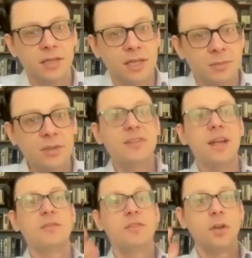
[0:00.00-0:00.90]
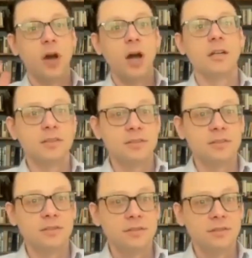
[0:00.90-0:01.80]
And it means to have scars,
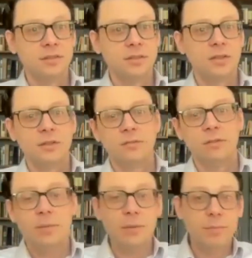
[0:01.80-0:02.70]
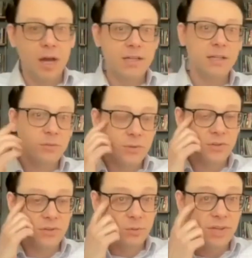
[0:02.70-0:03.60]
right? Maimonides
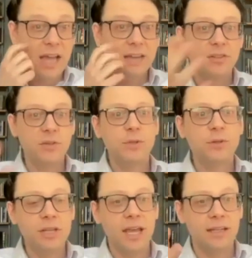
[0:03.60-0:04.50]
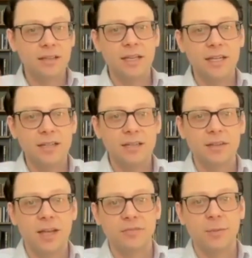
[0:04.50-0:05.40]
was excommunicated late in his
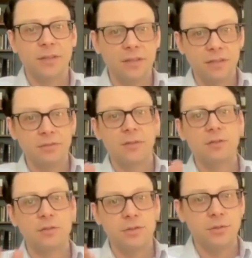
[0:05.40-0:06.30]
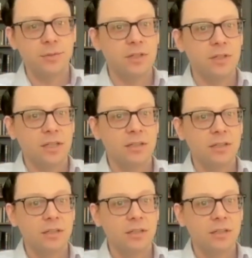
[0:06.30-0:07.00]
life by the leaders of the Jewish community.